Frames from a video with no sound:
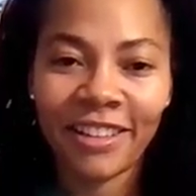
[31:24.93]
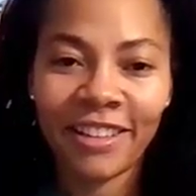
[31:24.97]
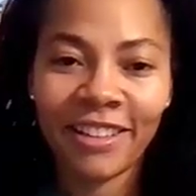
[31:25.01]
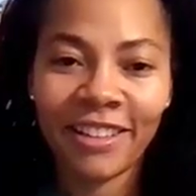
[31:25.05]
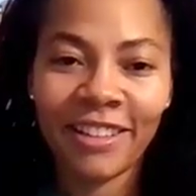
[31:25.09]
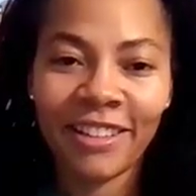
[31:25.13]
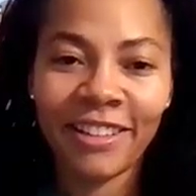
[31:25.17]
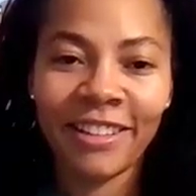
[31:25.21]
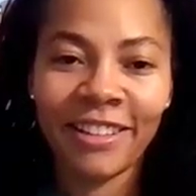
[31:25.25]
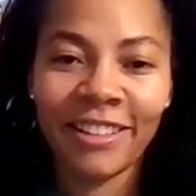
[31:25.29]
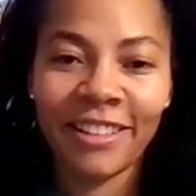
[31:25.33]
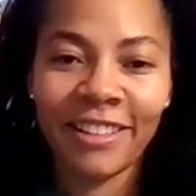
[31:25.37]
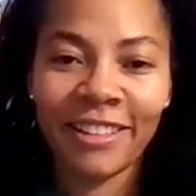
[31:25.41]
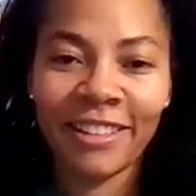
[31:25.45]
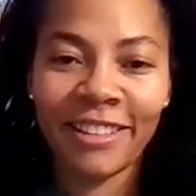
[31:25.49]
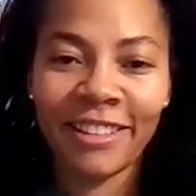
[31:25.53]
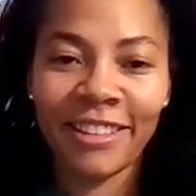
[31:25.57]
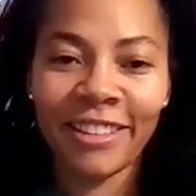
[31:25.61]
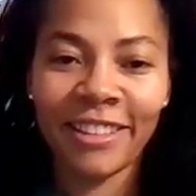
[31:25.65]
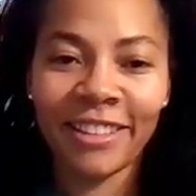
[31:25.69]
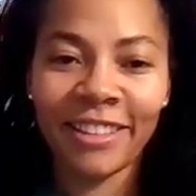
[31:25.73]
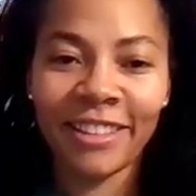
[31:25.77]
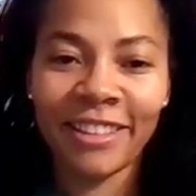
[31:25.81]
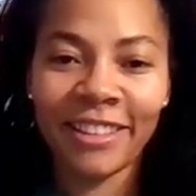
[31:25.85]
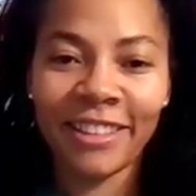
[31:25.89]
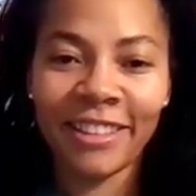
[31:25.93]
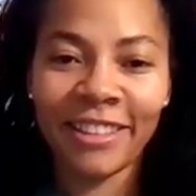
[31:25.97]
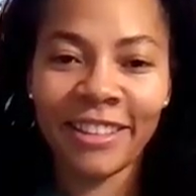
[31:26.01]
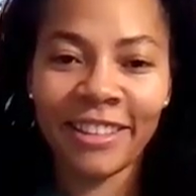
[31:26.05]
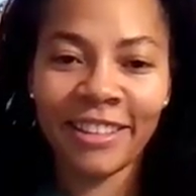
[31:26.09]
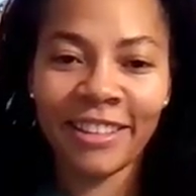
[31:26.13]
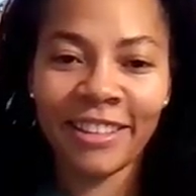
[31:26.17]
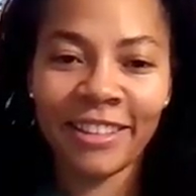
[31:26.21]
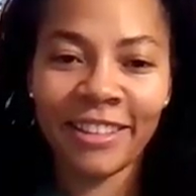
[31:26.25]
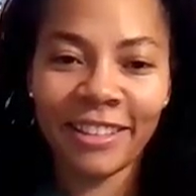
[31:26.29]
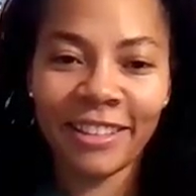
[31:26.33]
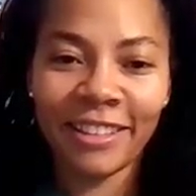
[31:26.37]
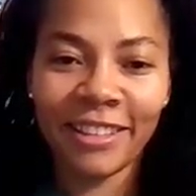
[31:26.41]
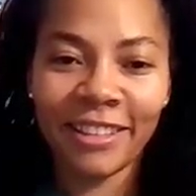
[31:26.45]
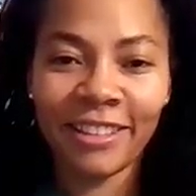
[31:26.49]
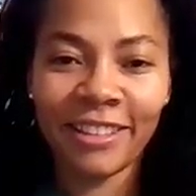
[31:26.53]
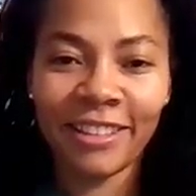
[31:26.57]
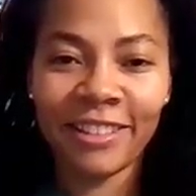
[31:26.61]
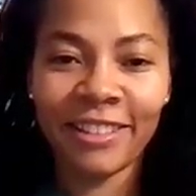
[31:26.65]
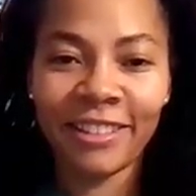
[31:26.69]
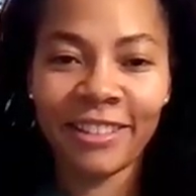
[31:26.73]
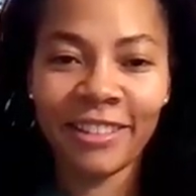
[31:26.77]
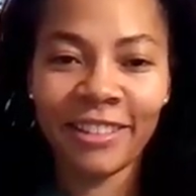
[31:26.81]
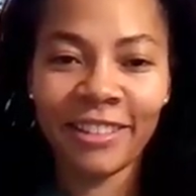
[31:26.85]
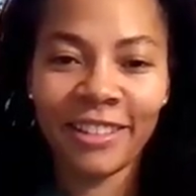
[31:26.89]

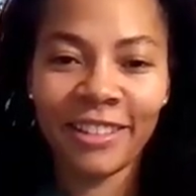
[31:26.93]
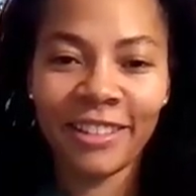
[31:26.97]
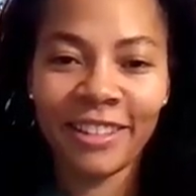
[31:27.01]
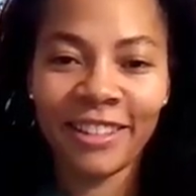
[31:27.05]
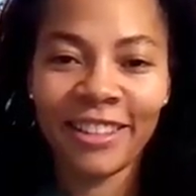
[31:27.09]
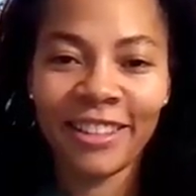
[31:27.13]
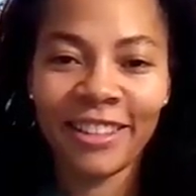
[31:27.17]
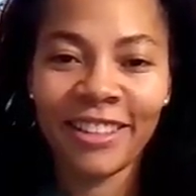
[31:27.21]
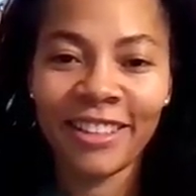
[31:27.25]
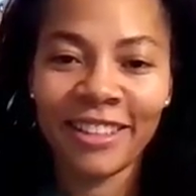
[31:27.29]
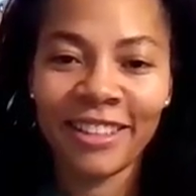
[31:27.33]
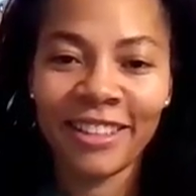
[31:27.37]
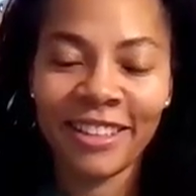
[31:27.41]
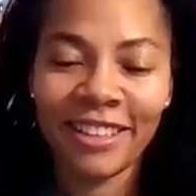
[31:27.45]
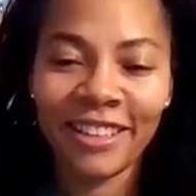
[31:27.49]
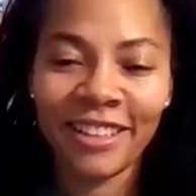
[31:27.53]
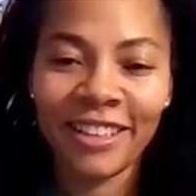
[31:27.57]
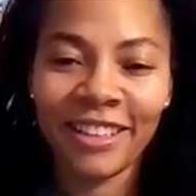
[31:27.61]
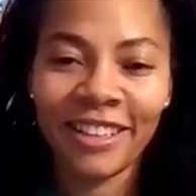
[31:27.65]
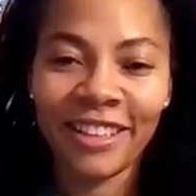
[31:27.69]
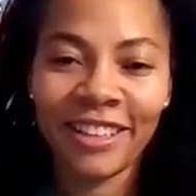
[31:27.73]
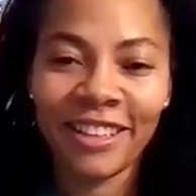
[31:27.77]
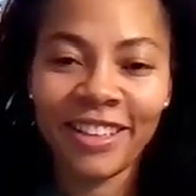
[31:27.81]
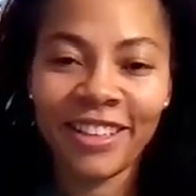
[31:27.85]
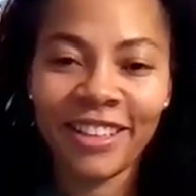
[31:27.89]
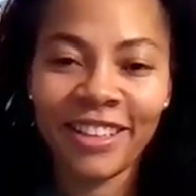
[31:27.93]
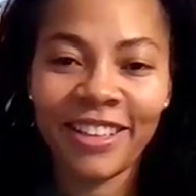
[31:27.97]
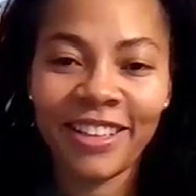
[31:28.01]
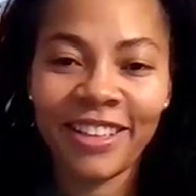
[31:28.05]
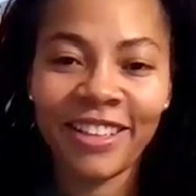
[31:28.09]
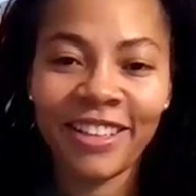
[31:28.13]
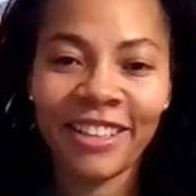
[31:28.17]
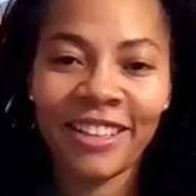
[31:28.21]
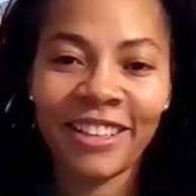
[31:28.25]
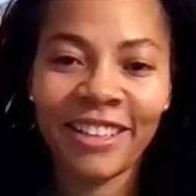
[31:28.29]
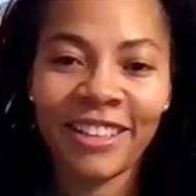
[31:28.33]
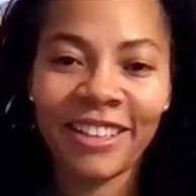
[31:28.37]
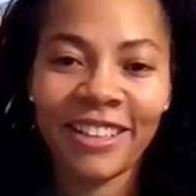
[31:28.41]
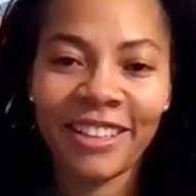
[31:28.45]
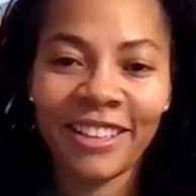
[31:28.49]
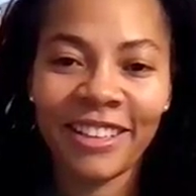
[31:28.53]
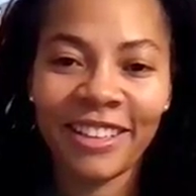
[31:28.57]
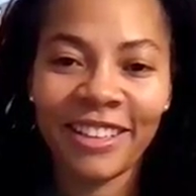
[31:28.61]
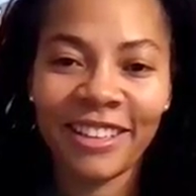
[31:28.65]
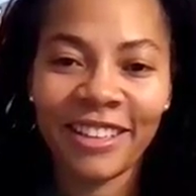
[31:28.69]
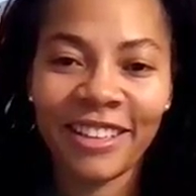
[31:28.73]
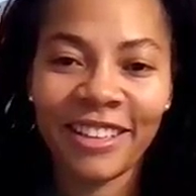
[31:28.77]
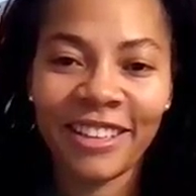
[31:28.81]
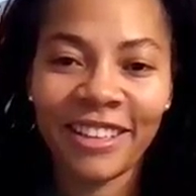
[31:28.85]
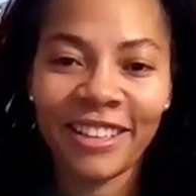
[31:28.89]

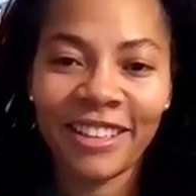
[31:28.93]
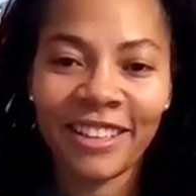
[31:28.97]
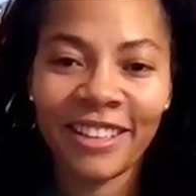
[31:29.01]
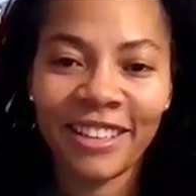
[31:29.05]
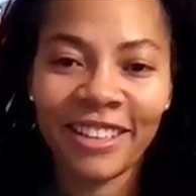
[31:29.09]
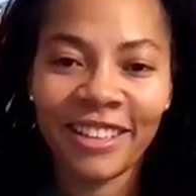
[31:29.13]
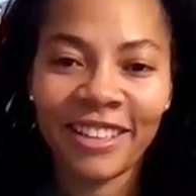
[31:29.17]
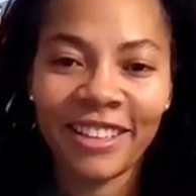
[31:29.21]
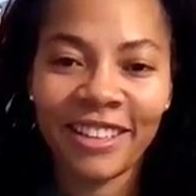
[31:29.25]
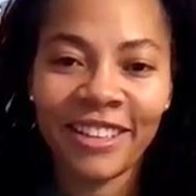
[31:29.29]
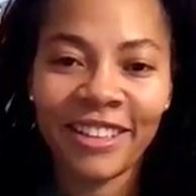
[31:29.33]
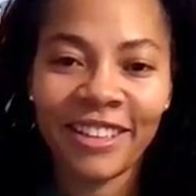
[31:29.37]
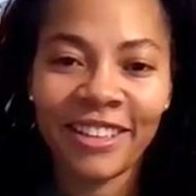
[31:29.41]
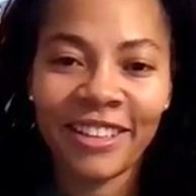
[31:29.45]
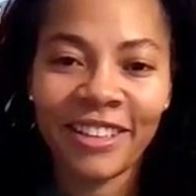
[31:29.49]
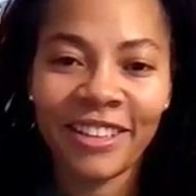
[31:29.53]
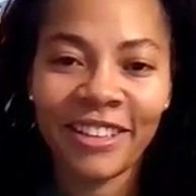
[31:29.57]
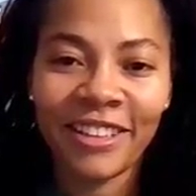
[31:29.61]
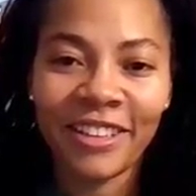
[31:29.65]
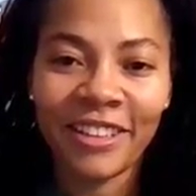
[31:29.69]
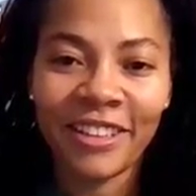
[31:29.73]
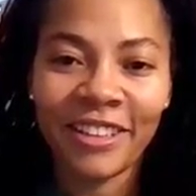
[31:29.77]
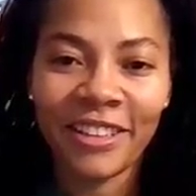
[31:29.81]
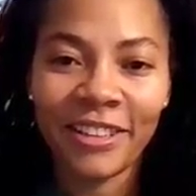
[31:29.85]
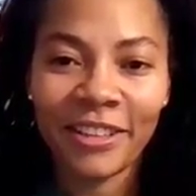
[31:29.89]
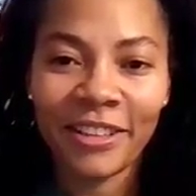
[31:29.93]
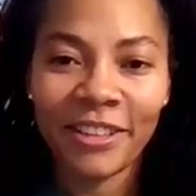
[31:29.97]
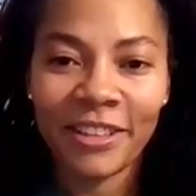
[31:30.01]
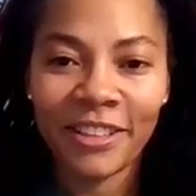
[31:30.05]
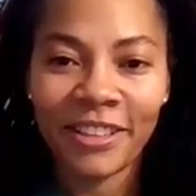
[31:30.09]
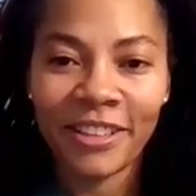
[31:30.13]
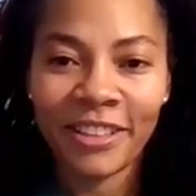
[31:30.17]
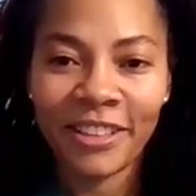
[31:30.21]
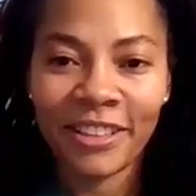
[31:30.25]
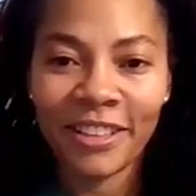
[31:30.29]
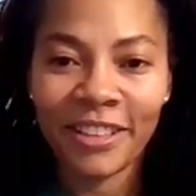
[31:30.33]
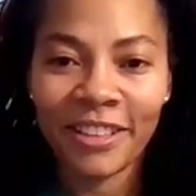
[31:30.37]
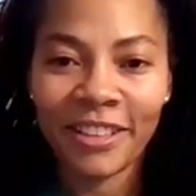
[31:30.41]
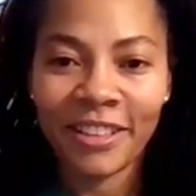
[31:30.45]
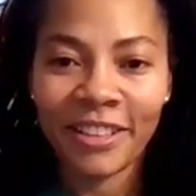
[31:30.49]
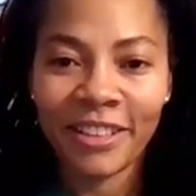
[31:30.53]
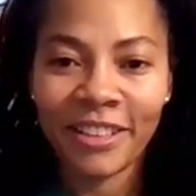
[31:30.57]
The person shown says nothing.